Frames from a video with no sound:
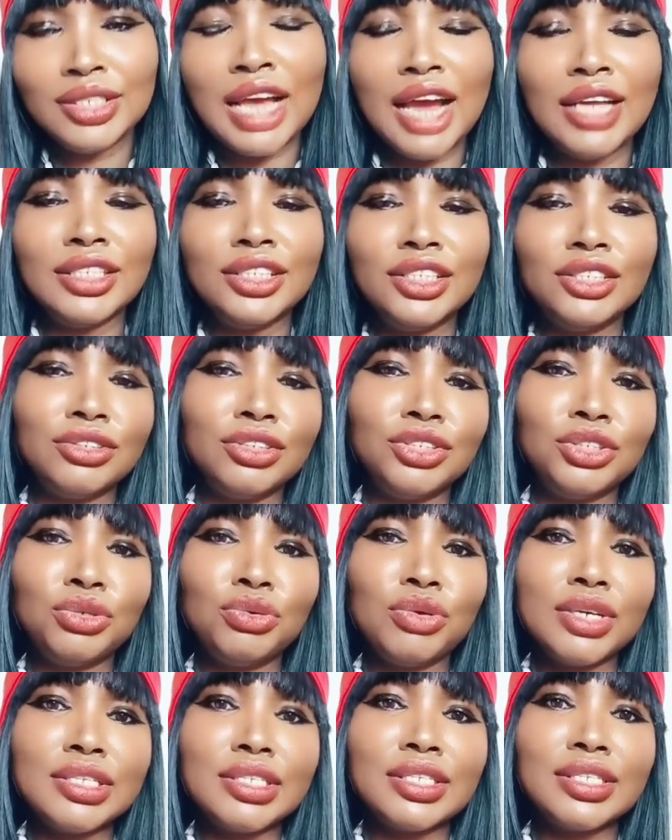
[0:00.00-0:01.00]
And the
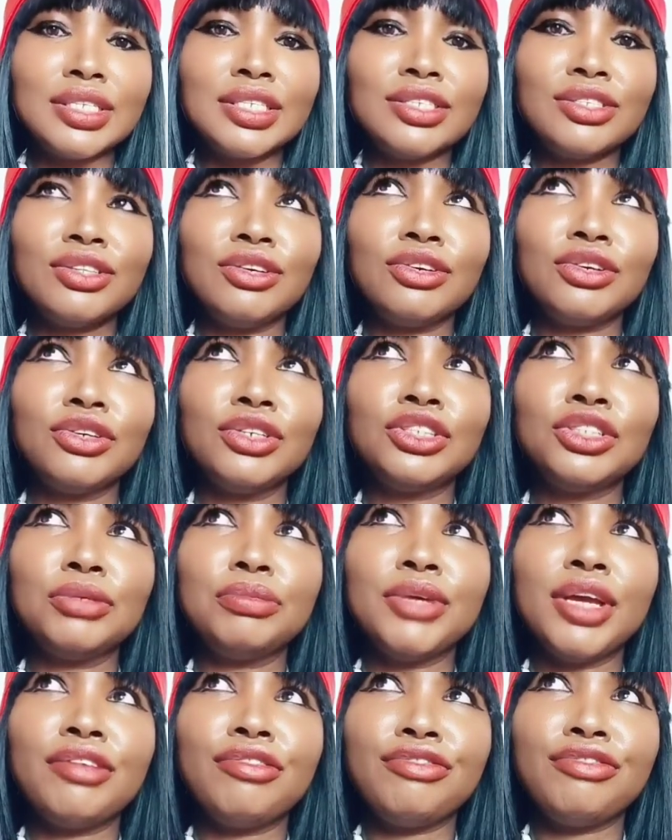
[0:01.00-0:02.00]
rituals is not going
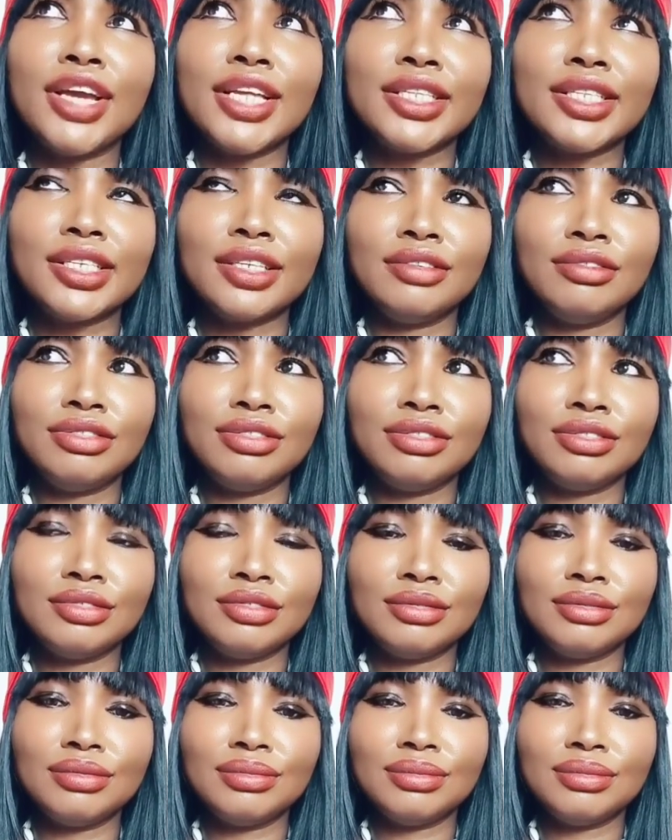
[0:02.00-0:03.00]
to be effective.
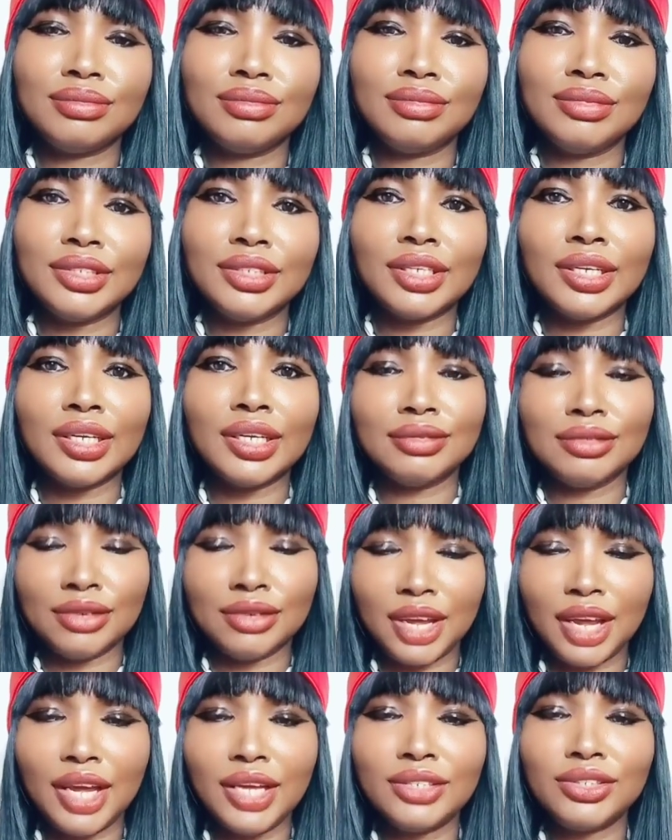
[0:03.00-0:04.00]

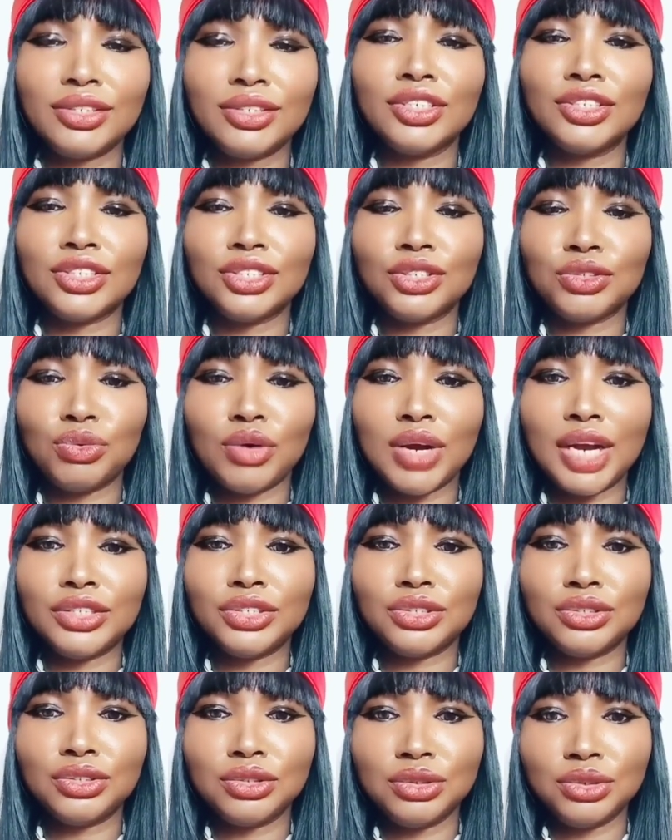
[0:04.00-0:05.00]
Okay, so this is why
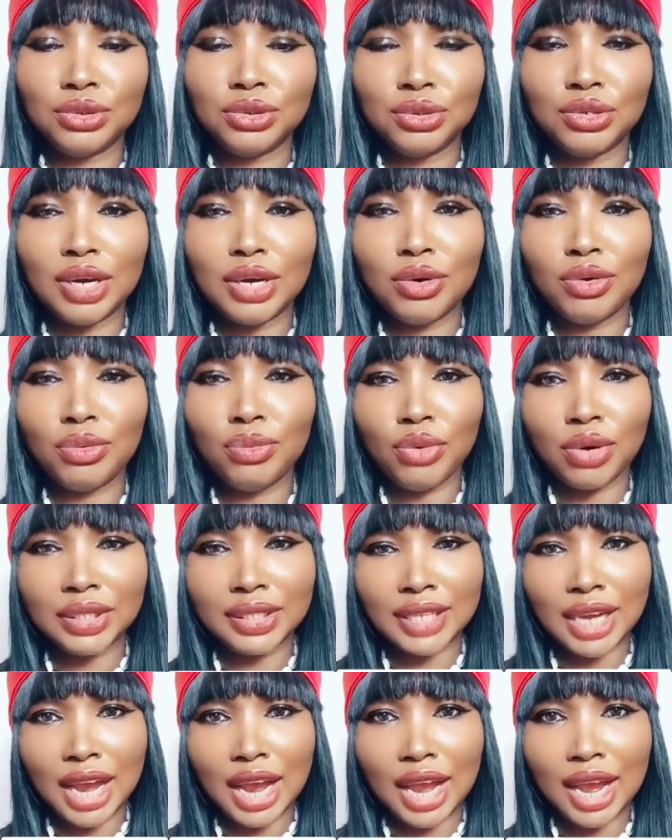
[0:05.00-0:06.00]
you shouldn't do
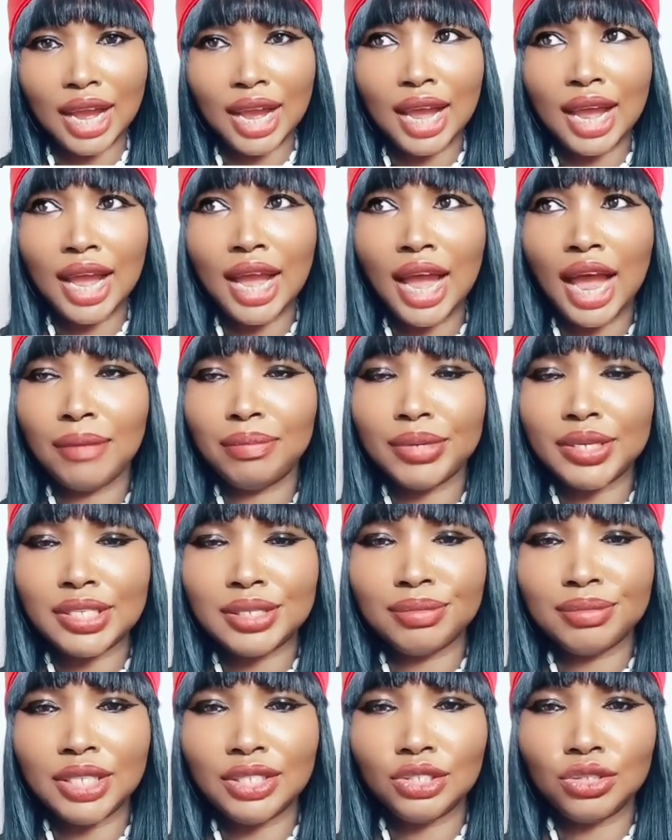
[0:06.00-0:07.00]
water
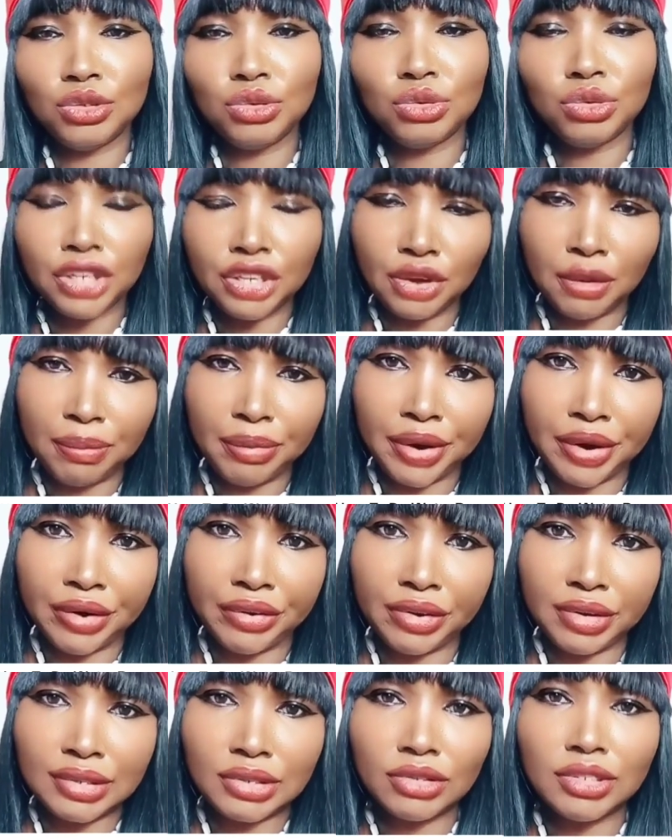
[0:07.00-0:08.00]
appeasement during your
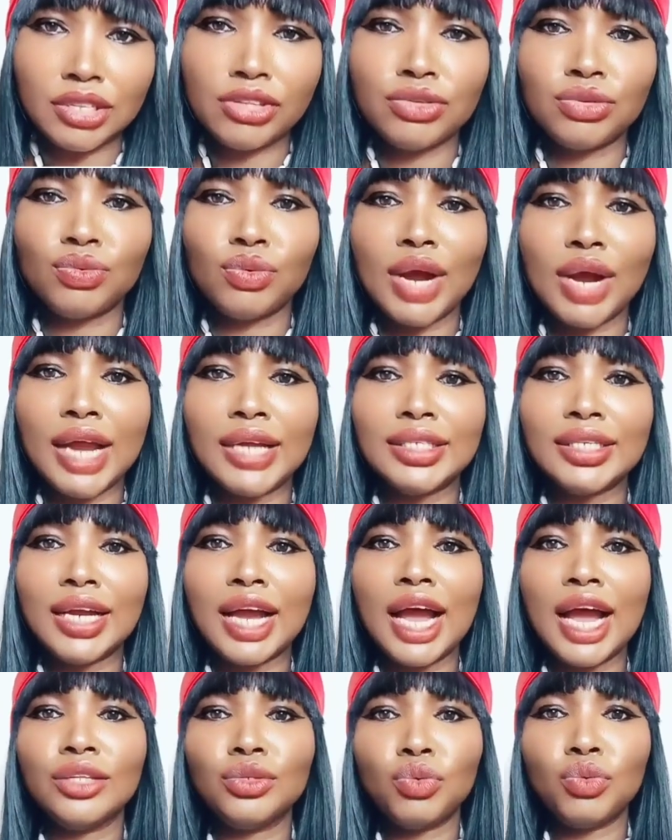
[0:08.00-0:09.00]
period. So this is why I
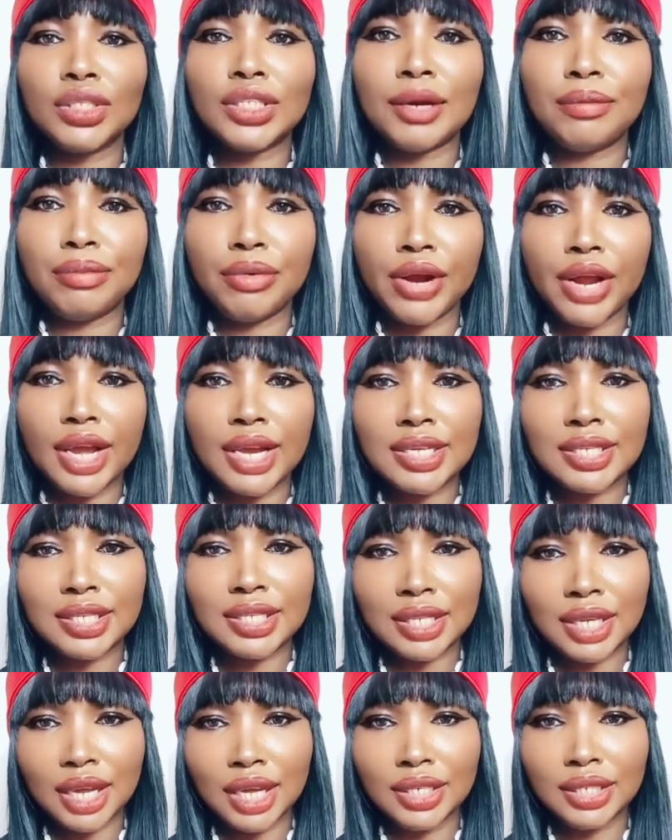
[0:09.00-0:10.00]
didn't add water
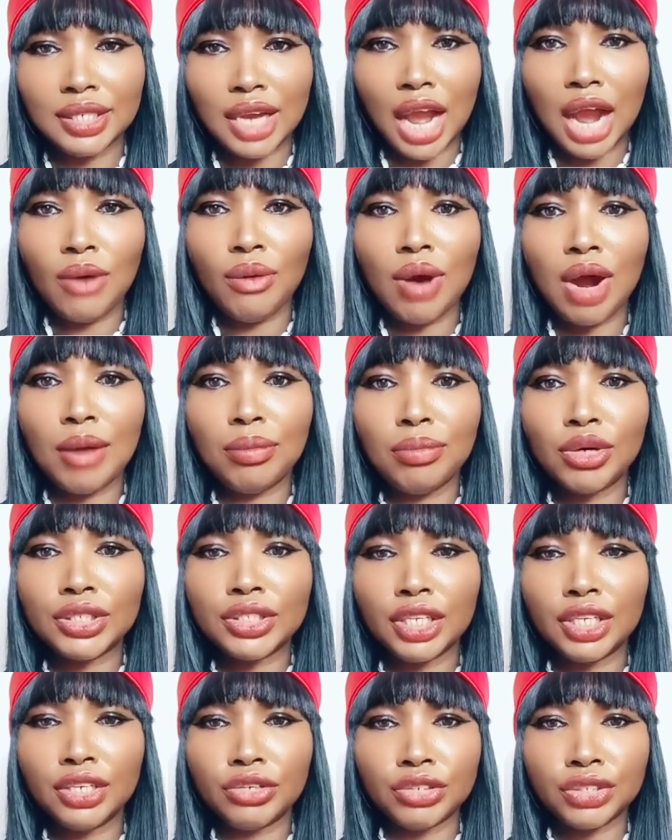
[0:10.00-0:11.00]
prayers in our
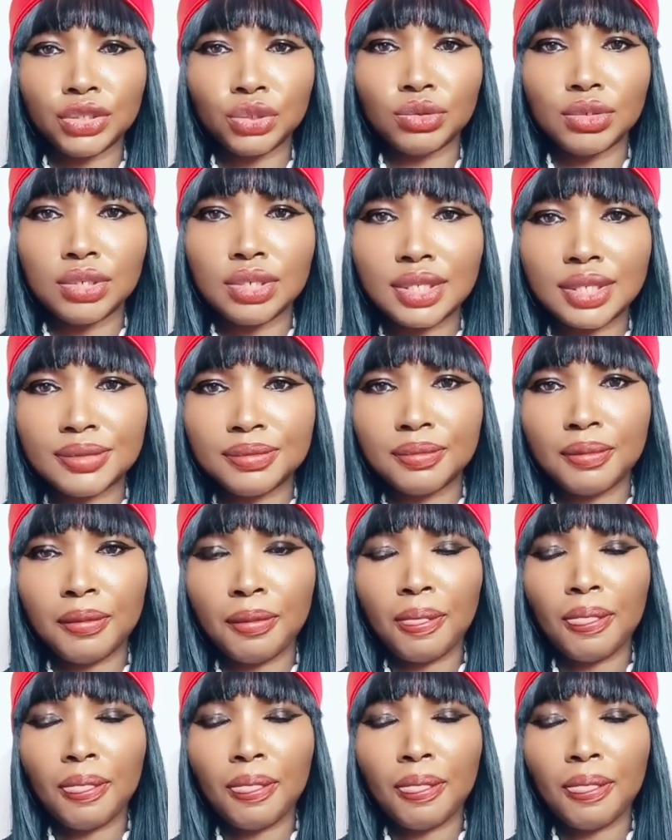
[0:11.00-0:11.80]
monthly rituals.